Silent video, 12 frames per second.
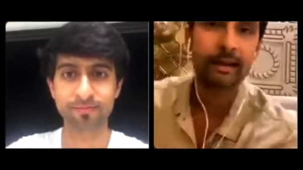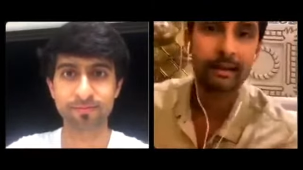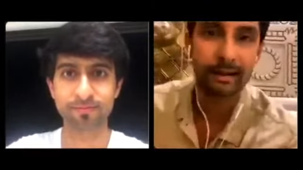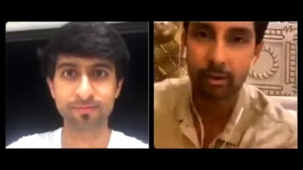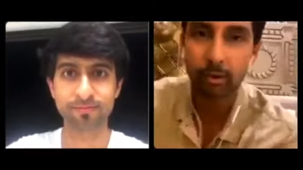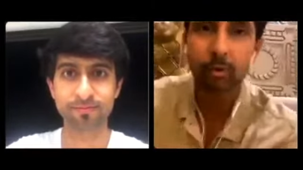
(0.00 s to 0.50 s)

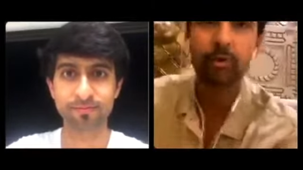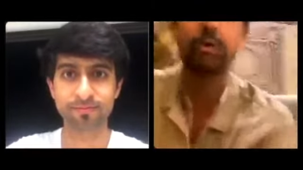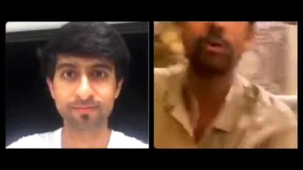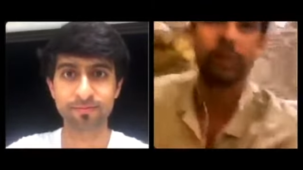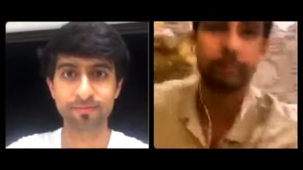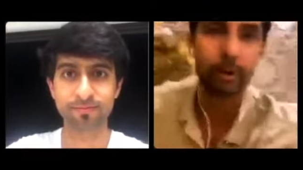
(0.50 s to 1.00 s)
Speaker 1: desired, and
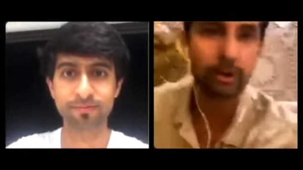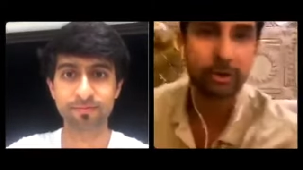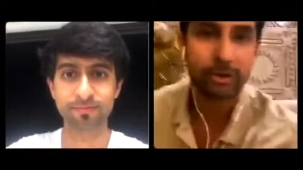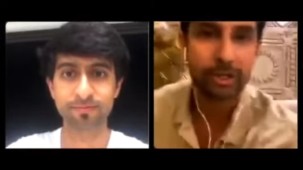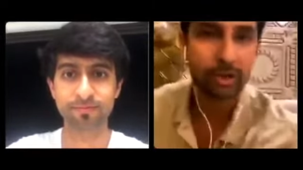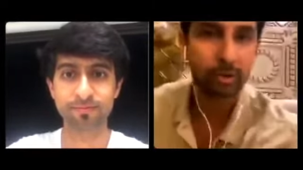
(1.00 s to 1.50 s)
you couldn't do it
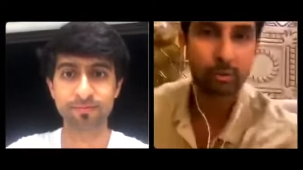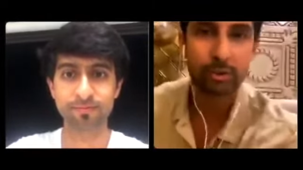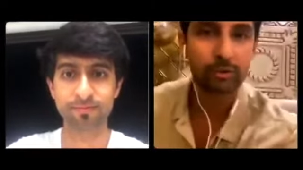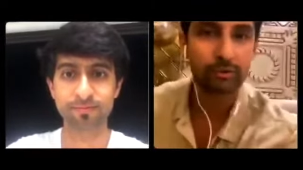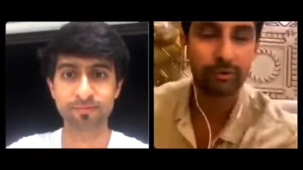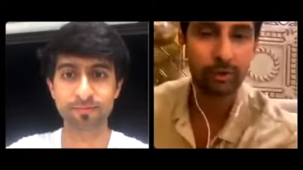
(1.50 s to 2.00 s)
because your
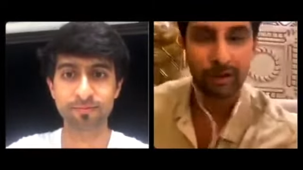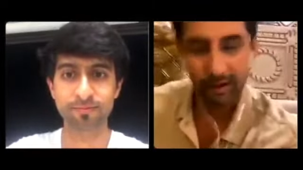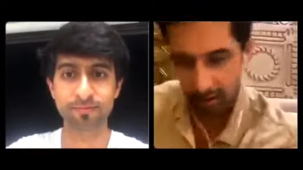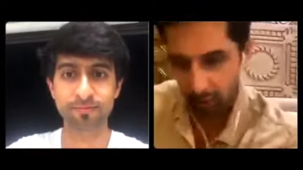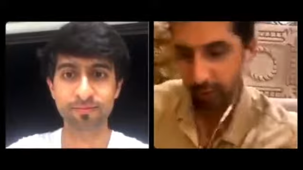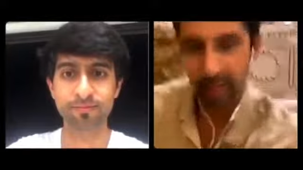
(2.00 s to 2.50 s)
schedule was too
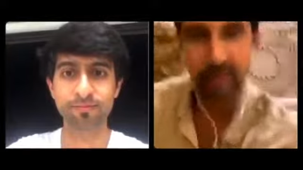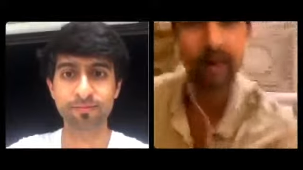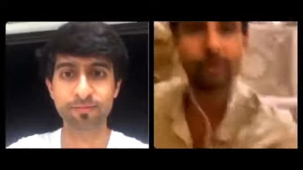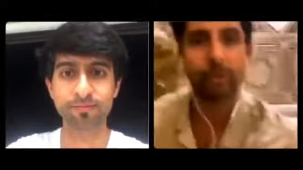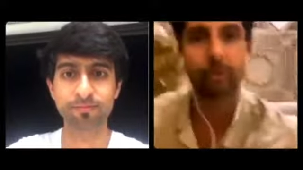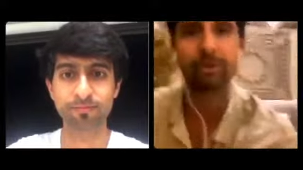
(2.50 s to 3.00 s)
full.
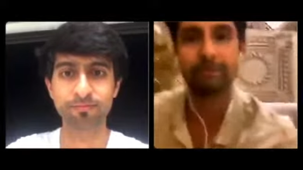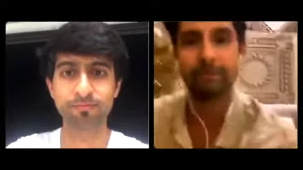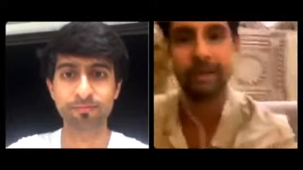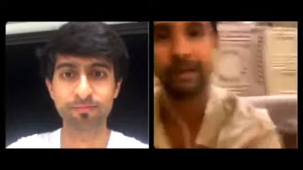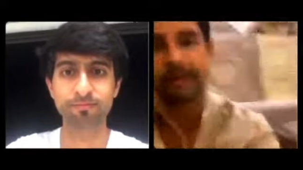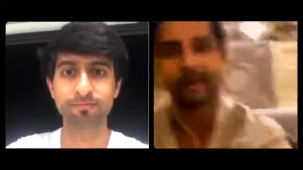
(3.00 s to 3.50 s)
Do it now.
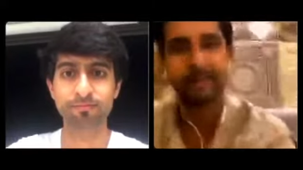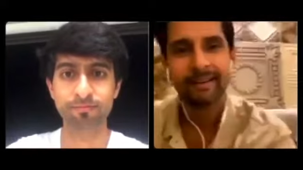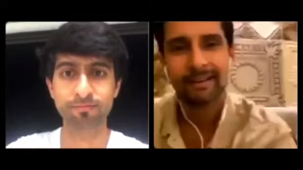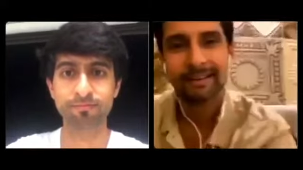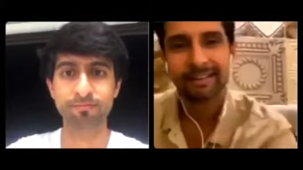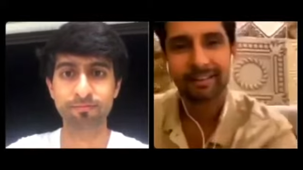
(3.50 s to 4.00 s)
Don't complain.
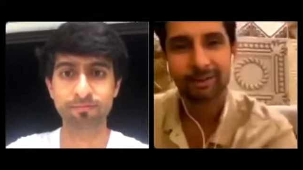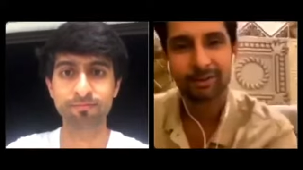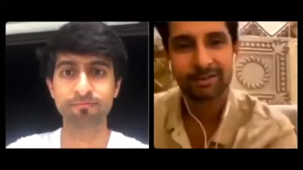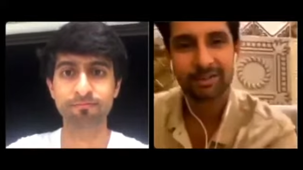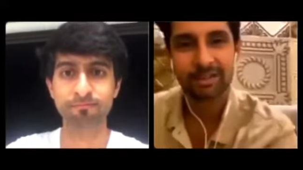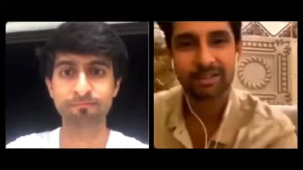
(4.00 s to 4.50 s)

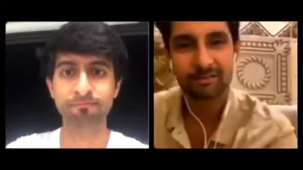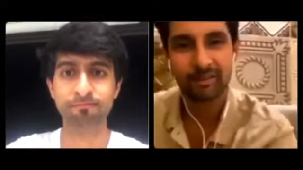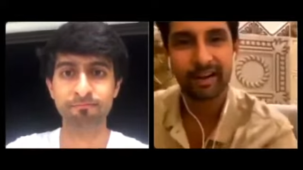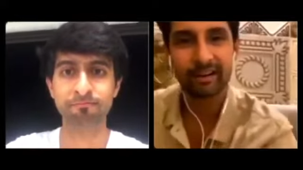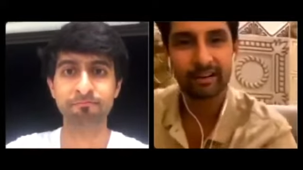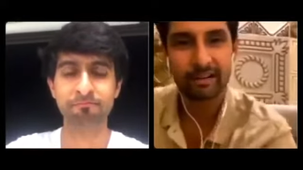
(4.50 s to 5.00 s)
You know,
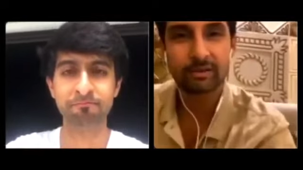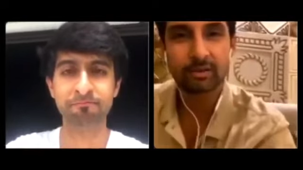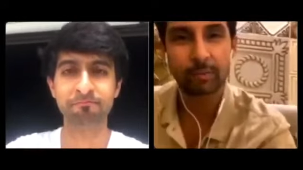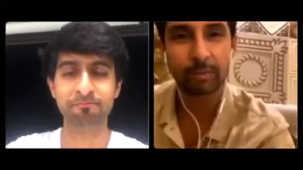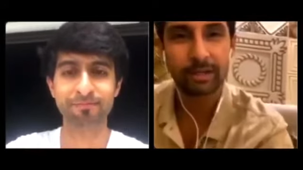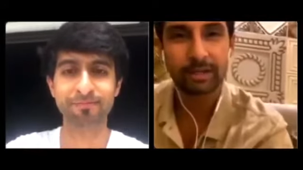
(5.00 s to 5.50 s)
just find
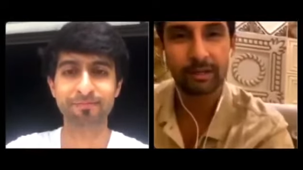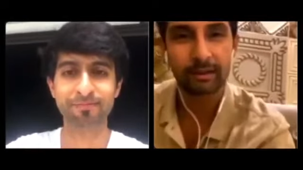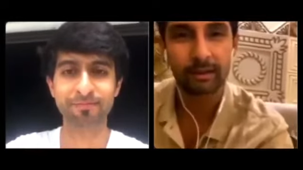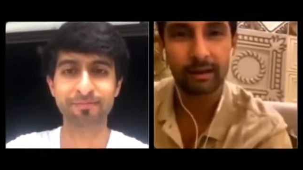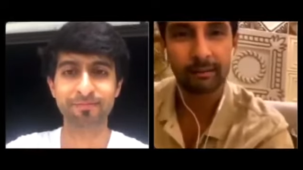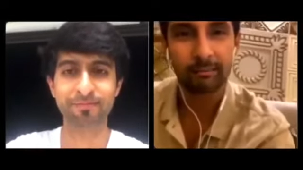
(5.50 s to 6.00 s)
reasons to
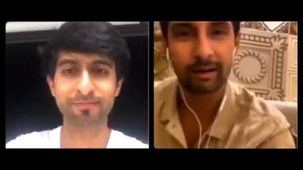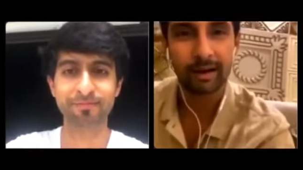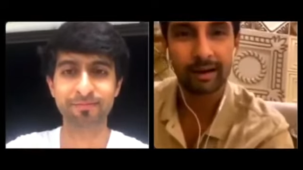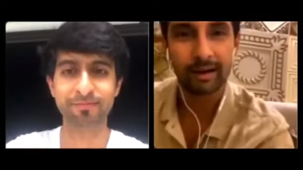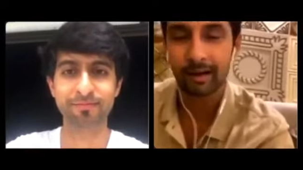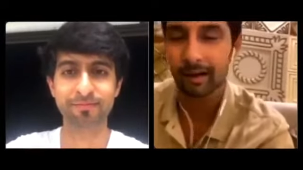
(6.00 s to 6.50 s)
appreciate the
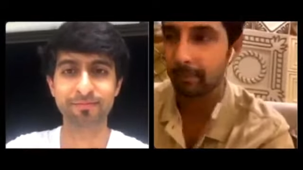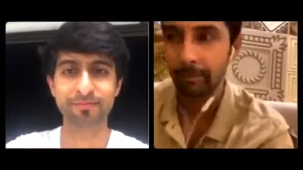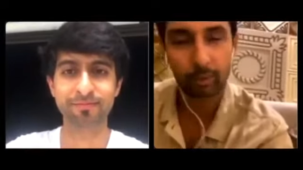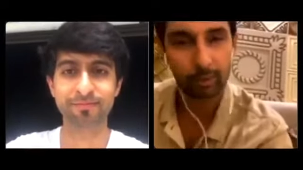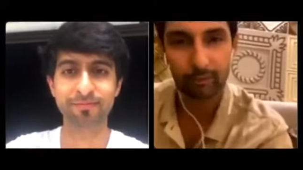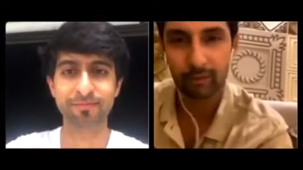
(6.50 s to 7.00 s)
time, and
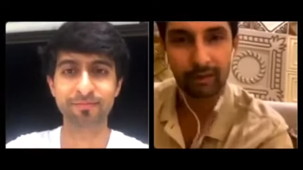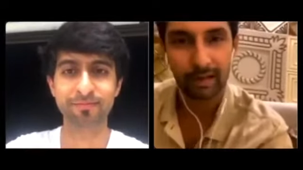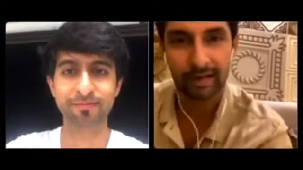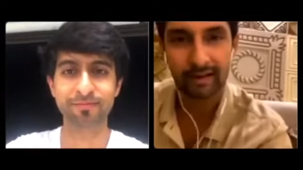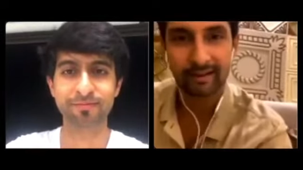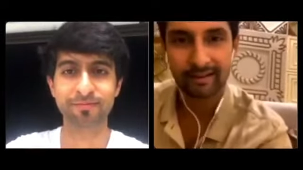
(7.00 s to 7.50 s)
it'll be
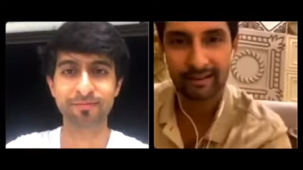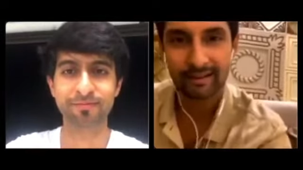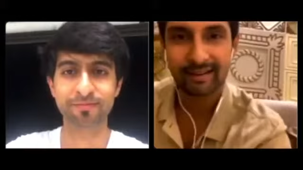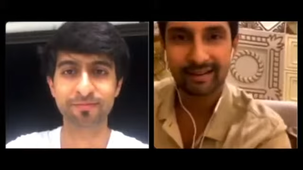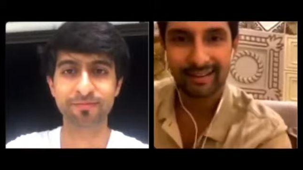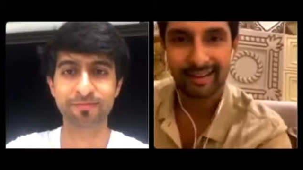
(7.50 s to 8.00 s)
beautiful,
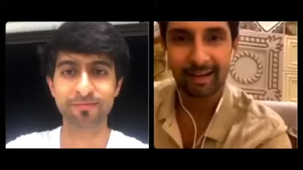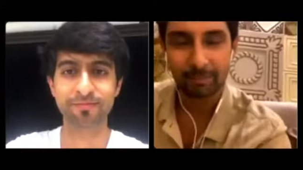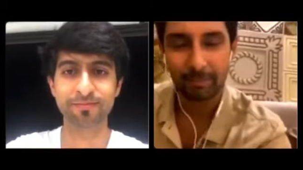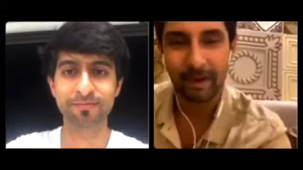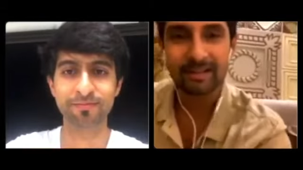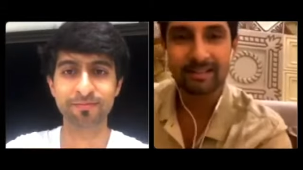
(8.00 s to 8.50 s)
and
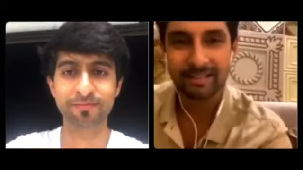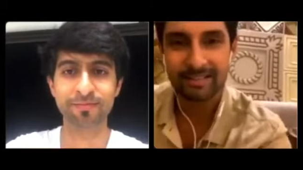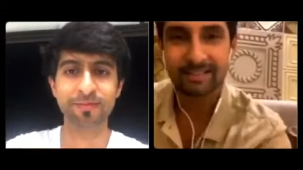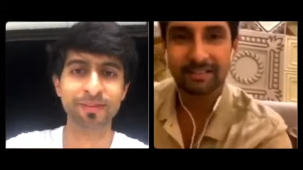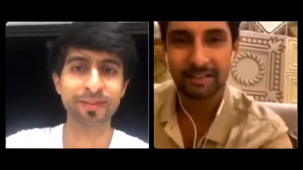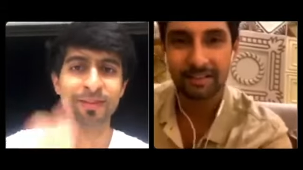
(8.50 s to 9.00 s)
it'll
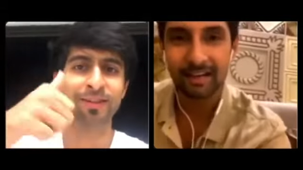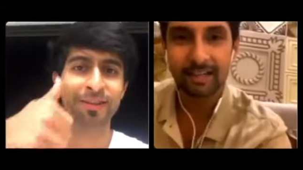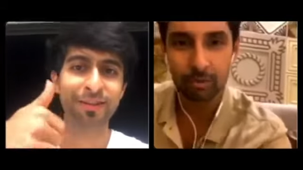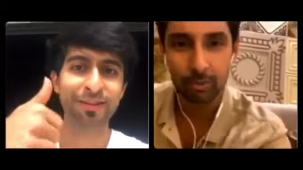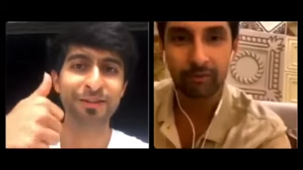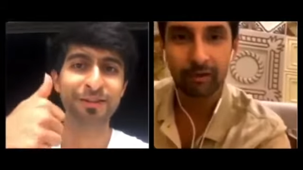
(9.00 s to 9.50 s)
pass
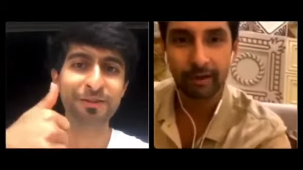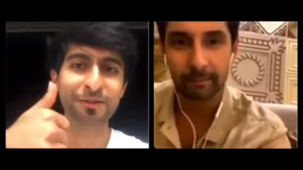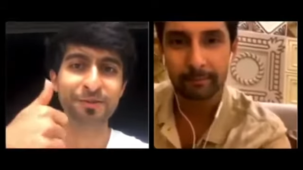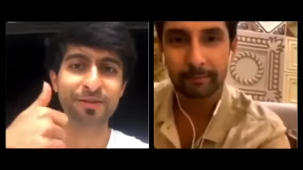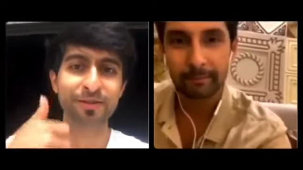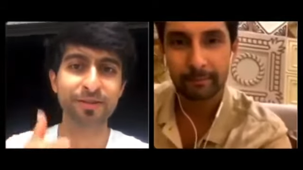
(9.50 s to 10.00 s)
really
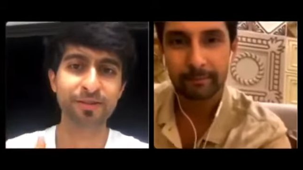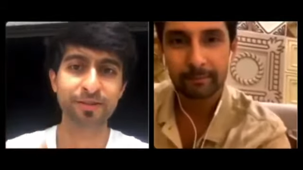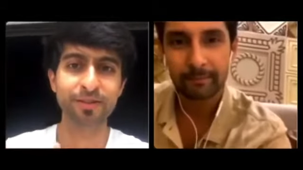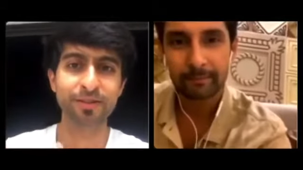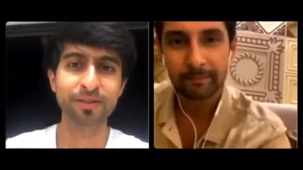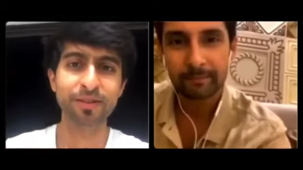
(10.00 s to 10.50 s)
swiftly.
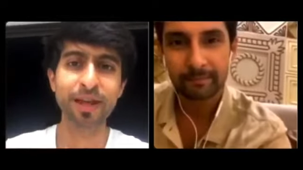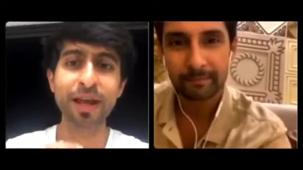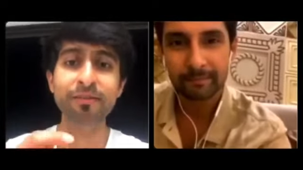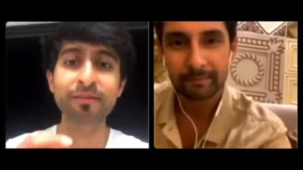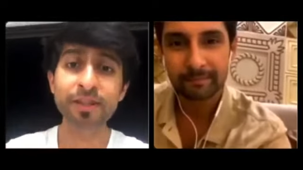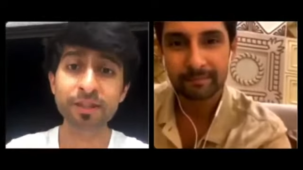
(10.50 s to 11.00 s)

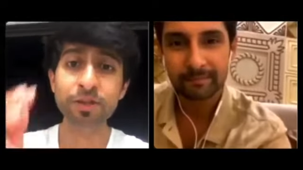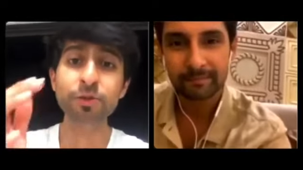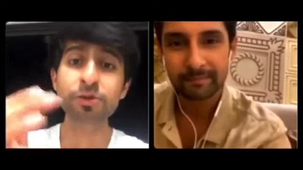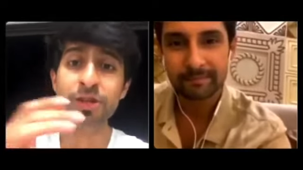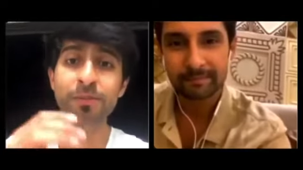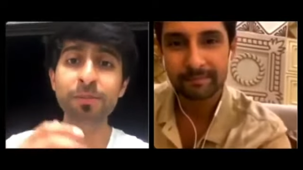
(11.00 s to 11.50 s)

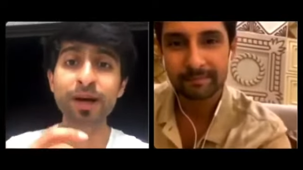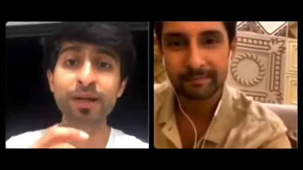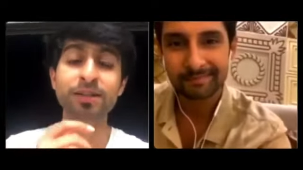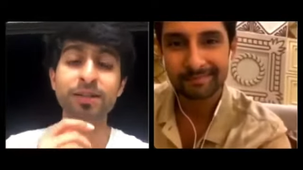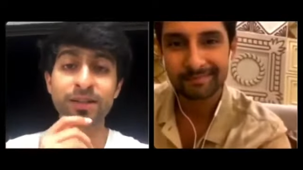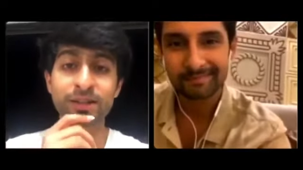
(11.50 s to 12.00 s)
Speaker 2: This too shall
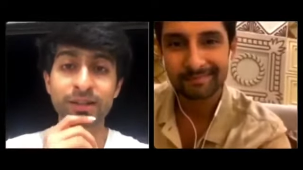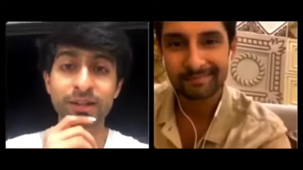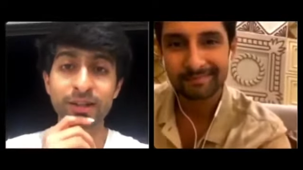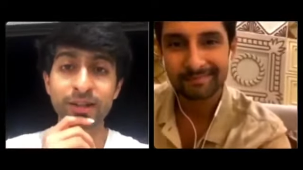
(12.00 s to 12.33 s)
pass.